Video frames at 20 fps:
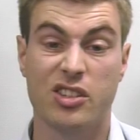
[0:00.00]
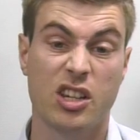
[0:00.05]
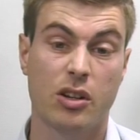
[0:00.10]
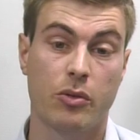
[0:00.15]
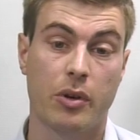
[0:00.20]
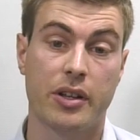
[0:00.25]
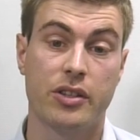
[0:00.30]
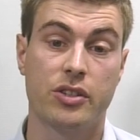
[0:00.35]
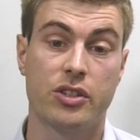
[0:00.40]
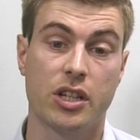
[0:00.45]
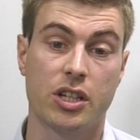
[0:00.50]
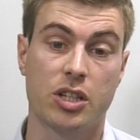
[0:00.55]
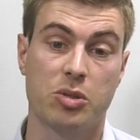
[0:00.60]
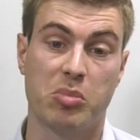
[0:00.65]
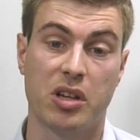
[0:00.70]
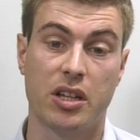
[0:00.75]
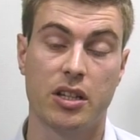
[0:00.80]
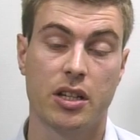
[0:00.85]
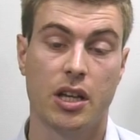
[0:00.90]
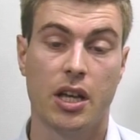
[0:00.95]
086
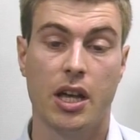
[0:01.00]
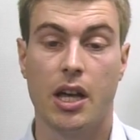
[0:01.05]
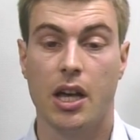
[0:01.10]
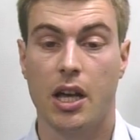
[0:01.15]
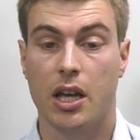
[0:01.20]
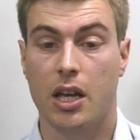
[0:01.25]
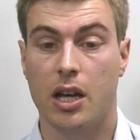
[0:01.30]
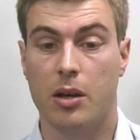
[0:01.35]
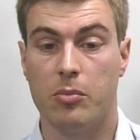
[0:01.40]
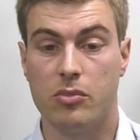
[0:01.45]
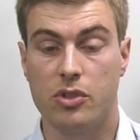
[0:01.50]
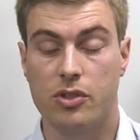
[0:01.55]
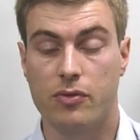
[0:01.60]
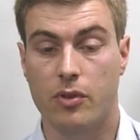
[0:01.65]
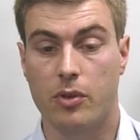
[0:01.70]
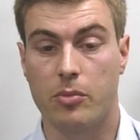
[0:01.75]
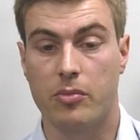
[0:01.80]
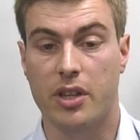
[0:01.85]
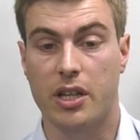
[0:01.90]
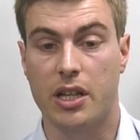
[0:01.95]
bit comes
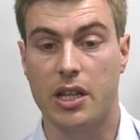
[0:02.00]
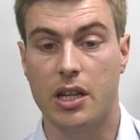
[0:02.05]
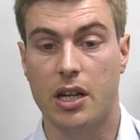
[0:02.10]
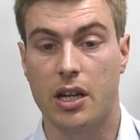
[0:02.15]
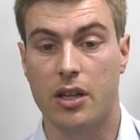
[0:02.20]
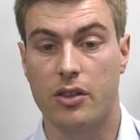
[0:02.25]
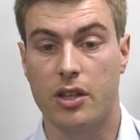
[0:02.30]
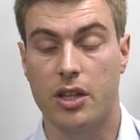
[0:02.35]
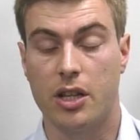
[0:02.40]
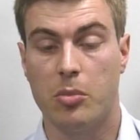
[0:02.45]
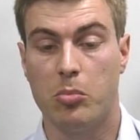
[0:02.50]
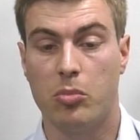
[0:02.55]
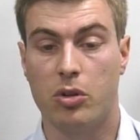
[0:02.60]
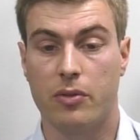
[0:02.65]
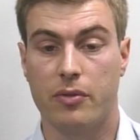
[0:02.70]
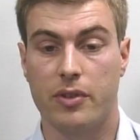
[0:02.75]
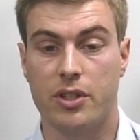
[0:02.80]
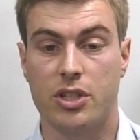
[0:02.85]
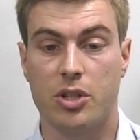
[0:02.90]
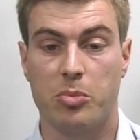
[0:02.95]
from the number
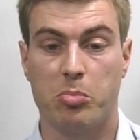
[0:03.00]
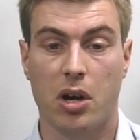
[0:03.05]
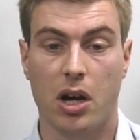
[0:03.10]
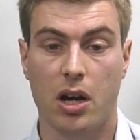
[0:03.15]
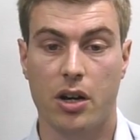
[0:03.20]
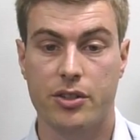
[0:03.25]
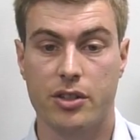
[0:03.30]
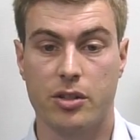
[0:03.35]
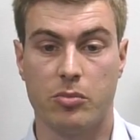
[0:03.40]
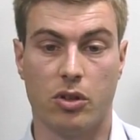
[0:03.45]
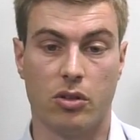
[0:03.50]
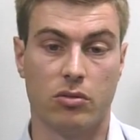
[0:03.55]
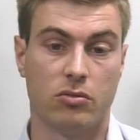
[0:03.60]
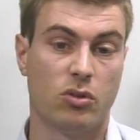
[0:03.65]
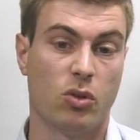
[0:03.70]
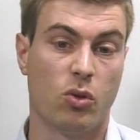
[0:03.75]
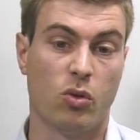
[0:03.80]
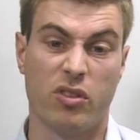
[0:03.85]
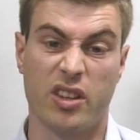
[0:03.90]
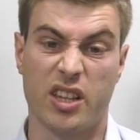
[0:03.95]
of a département,
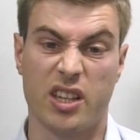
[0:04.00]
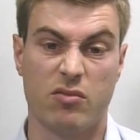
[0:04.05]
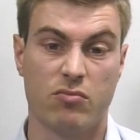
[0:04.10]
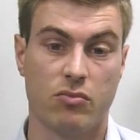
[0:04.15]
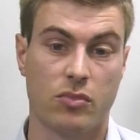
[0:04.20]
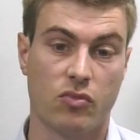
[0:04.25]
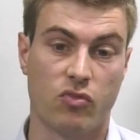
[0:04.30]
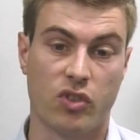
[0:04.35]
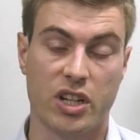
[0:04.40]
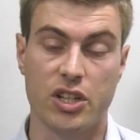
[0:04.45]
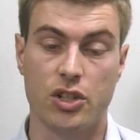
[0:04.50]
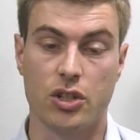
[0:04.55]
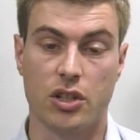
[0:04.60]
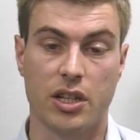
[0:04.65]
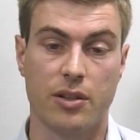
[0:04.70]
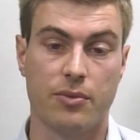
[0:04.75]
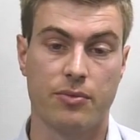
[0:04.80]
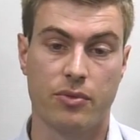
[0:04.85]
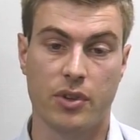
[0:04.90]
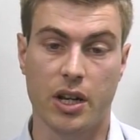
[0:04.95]
or the region
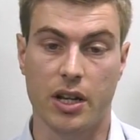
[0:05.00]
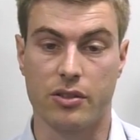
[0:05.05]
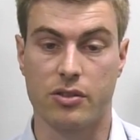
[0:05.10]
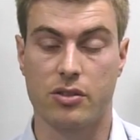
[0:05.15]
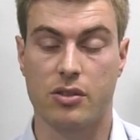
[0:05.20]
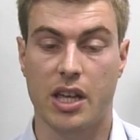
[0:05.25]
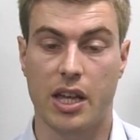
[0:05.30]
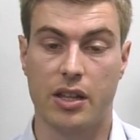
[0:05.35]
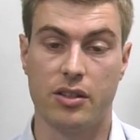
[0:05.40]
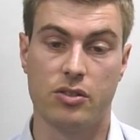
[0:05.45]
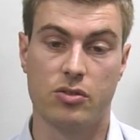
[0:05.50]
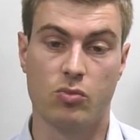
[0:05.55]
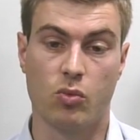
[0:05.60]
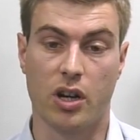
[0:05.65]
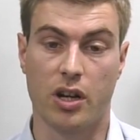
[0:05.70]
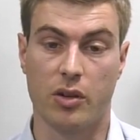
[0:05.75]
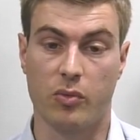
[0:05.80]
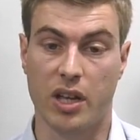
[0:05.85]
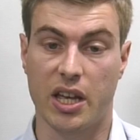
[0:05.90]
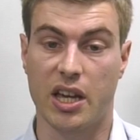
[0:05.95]
in France, hence
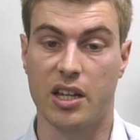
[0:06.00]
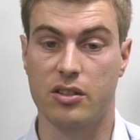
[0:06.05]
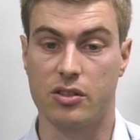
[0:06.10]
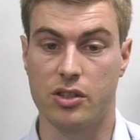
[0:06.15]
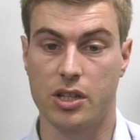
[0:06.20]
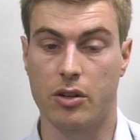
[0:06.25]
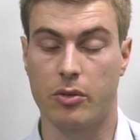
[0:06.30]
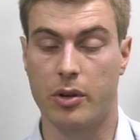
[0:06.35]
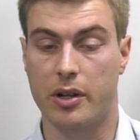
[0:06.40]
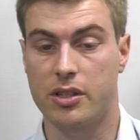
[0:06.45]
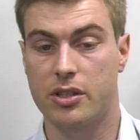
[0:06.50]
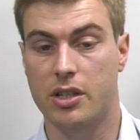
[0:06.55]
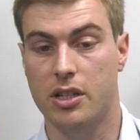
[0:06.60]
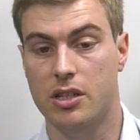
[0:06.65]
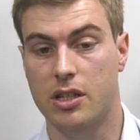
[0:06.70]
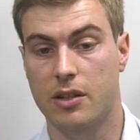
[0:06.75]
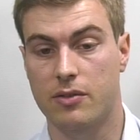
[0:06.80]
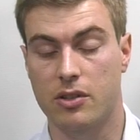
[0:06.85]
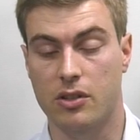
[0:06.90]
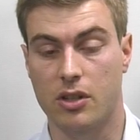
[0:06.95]
why we had
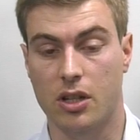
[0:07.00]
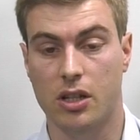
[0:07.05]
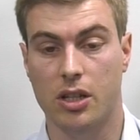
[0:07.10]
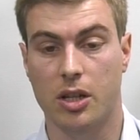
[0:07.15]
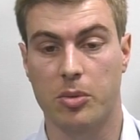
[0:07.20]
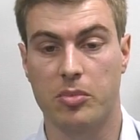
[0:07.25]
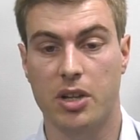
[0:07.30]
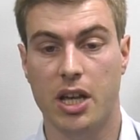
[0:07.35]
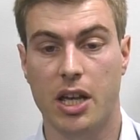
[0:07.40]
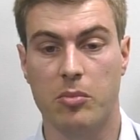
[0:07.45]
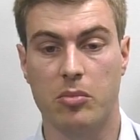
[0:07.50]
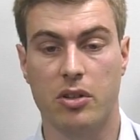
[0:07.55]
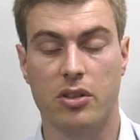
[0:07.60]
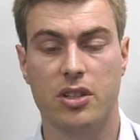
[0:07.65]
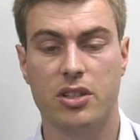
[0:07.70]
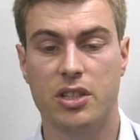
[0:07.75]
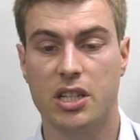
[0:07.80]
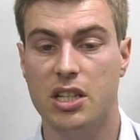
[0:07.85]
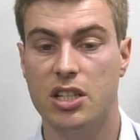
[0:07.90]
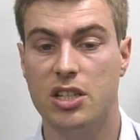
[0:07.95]
086 after the club name. But
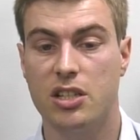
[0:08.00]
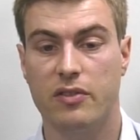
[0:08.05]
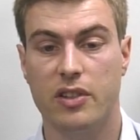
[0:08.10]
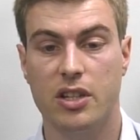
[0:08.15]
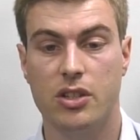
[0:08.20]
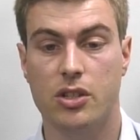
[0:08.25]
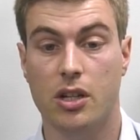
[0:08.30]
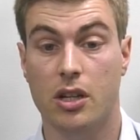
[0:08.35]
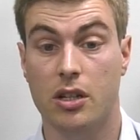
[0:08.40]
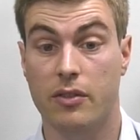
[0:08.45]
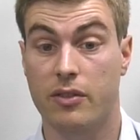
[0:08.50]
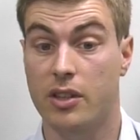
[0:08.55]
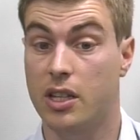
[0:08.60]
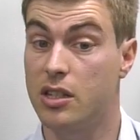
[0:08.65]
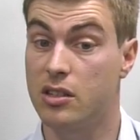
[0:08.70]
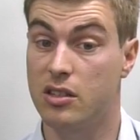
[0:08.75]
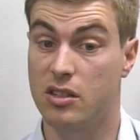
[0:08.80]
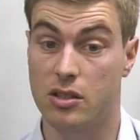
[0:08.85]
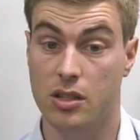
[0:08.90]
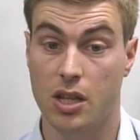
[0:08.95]
the TGV side of
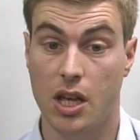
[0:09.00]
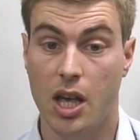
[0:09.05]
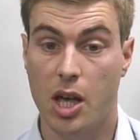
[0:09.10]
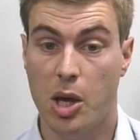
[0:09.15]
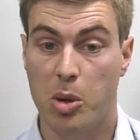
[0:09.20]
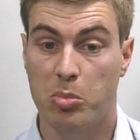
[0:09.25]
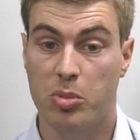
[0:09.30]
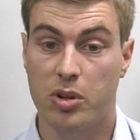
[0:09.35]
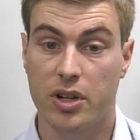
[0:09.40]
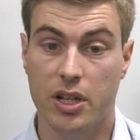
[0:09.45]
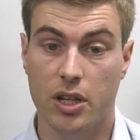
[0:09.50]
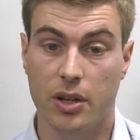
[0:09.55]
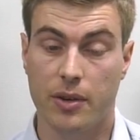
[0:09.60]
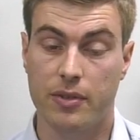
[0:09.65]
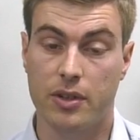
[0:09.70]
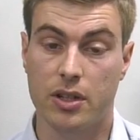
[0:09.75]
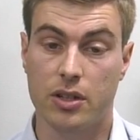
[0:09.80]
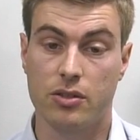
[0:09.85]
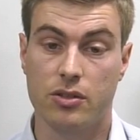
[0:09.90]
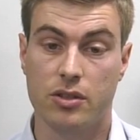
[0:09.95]
things is pretty
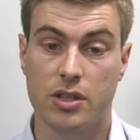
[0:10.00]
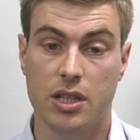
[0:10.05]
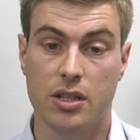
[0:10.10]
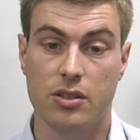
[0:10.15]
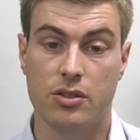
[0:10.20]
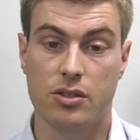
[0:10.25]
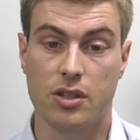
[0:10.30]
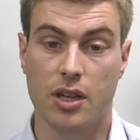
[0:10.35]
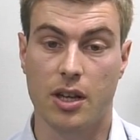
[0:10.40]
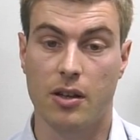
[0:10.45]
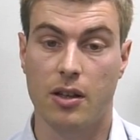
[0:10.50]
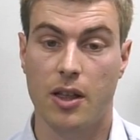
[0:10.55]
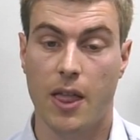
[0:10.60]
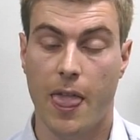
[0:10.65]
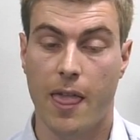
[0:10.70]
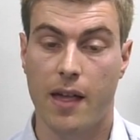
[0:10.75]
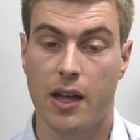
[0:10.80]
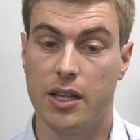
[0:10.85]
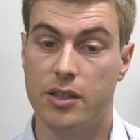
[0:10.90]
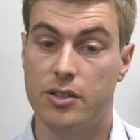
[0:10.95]
evident. It's
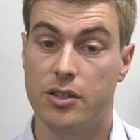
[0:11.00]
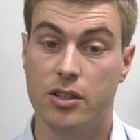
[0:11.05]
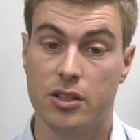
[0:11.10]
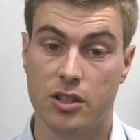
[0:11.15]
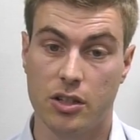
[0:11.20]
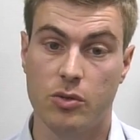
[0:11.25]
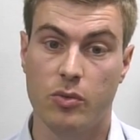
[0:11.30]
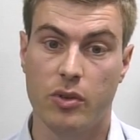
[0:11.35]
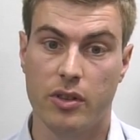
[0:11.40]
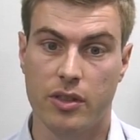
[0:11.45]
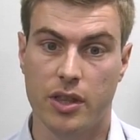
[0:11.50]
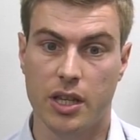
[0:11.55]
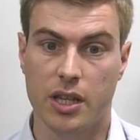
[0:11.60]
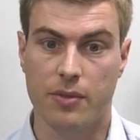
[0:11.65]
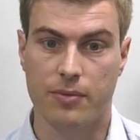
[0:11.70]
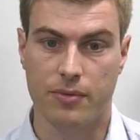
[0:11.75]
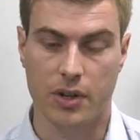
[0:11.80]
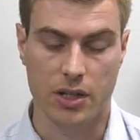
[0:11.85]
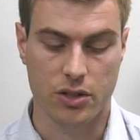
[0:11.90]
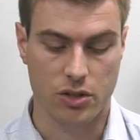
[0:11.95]
to do with the
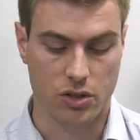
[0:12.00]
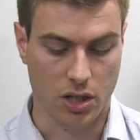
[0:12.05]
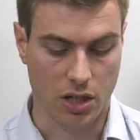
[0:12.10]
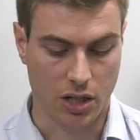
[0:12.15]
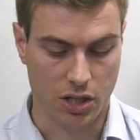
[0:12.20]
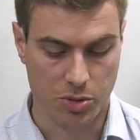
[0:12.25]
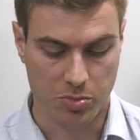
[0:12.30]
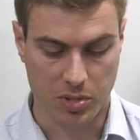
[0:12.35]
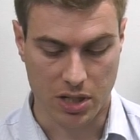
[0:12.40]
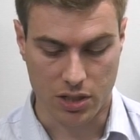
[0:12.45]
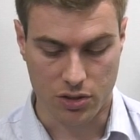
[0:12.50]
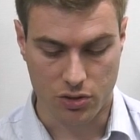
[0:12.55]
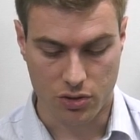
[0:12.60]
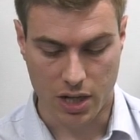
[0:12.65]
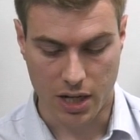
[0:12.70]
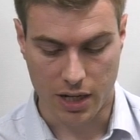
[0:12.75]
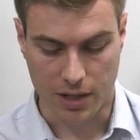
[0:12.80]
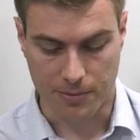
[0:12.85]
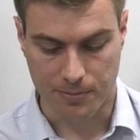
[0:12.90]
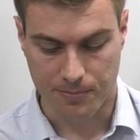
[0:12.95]
French high-speed
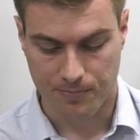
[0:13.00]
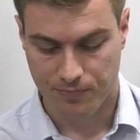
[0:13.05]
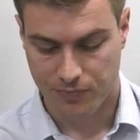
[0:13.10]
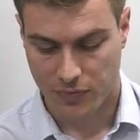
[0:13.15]
train.